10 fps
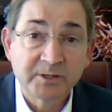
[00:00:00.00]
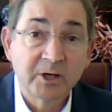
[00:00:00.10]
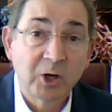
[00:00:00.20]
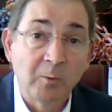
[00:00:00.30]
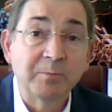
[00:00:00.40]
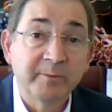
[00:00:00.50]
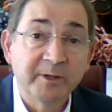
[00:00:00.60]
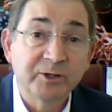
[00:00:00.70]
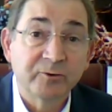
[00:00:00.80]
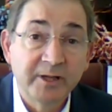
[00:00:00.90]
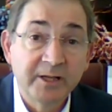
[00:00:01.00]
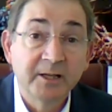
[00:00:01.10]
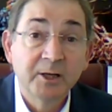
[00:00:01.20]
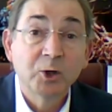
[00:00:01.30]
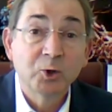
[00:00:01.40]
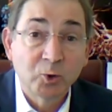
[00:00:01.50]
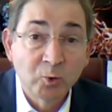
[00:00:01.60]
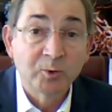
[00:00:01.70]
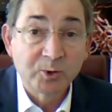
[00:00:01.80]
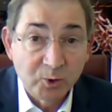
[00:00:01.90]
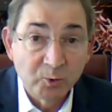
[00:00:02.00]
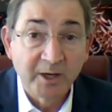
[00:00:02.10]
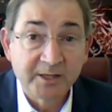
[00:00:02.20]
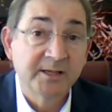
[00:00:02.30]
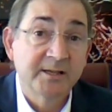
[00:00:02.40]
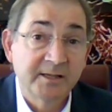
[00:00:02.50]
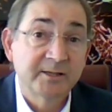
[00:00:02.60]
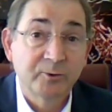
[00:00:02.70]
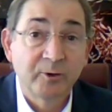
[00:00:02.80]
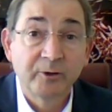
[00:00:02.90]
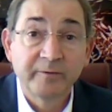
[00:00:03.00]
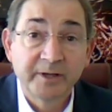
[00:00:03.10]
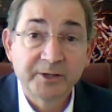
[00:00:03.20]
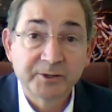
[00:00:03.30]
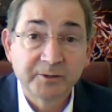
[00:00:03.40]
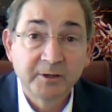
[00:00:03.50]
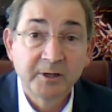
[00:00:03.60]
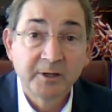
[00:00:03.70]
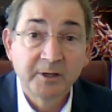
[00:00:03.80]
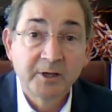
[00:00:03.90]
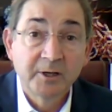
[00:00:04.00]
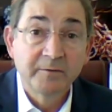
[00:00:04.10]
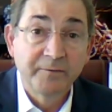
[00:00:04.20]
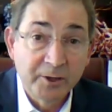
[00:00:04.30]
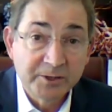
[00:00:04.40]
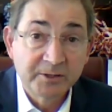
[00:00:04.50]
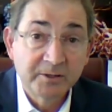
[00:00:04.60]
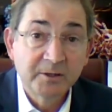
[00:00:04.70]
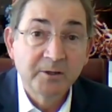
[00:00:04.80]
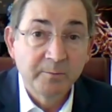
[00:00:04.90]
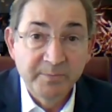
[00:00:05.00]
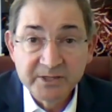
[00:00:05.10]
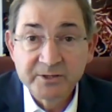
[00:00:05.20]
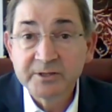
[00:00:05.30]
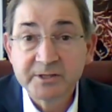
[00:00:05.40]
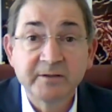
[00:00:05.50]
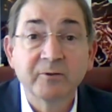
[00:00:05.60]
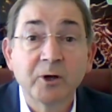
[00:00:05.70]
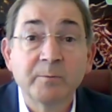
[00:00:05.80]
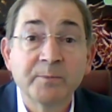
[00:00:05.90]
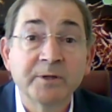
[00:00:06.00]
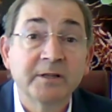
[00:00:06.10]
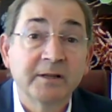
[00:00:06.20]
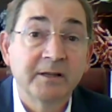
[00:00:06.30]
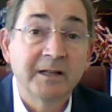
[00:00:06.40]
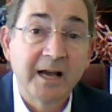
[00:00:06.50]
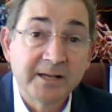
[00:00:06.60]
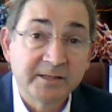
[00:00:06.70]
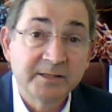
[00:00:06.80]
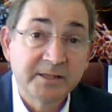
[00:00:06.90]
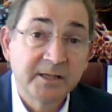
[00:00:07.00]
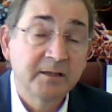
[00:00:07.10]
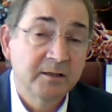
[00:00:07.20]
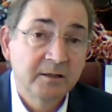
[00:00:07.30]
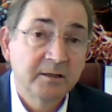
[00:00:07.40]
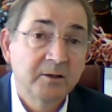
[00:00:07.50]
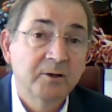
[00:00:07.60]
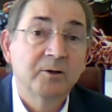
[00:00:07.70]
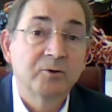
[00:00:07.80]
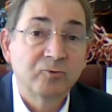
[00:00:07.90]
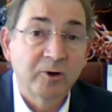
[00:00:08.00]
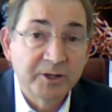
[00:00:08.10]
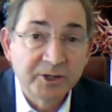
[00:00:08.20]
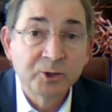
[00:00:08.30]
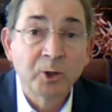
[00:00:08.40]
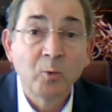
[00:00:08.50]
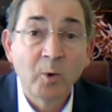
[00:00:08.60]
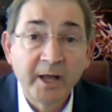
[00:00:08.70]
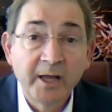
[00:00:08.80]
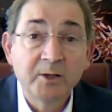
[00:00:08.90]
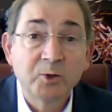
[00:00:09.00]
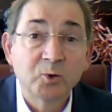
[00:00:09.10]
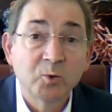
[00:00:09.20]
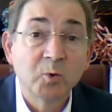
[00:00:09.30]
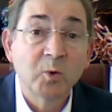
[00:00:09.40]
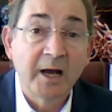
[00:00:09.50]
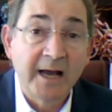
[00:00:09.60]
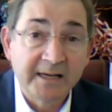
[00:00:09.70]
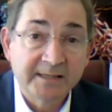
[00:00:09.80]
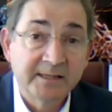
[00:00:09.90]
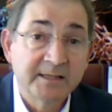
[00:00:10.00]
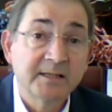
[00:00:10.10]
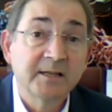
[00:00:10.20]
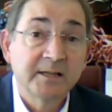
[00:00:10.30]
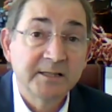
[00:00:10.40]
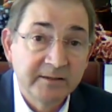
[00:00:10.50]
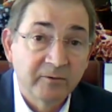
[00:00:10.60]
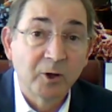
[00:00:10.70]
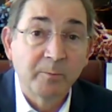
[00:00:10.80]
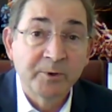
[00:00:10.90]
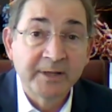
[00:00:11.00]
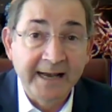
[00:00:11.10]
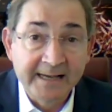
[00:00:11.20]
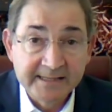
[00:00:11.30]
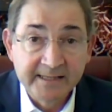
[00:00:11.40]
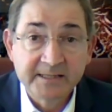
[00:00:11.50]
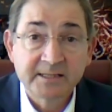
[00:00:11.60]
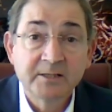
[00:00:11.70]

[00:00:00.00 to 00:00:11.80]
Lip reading: complementary tools to access external innovation. First, business development and licensing, a traditional way to access development assets